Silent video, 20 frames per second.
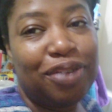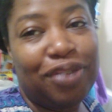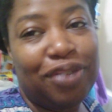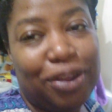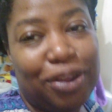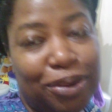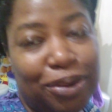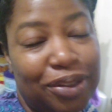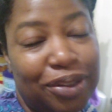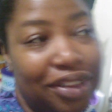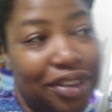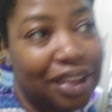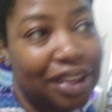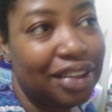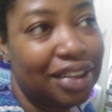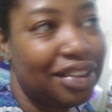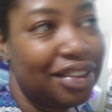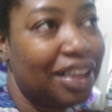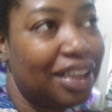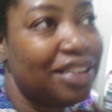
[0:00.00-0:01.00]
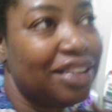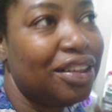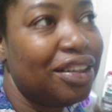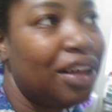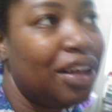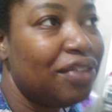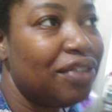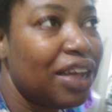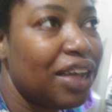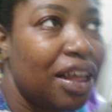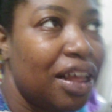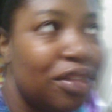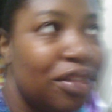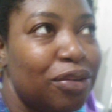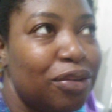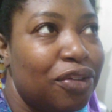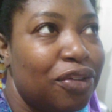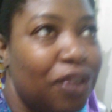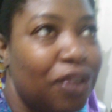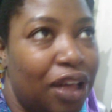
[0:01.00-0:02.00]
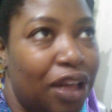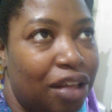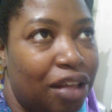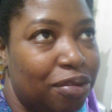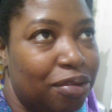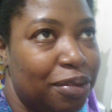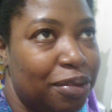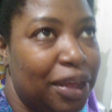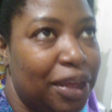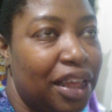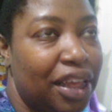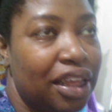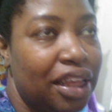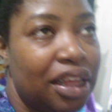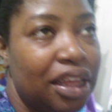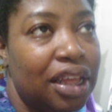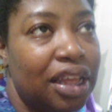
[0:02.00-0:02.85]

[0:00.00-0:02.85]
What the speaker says: of those because I still haven't gotten through the full album yet.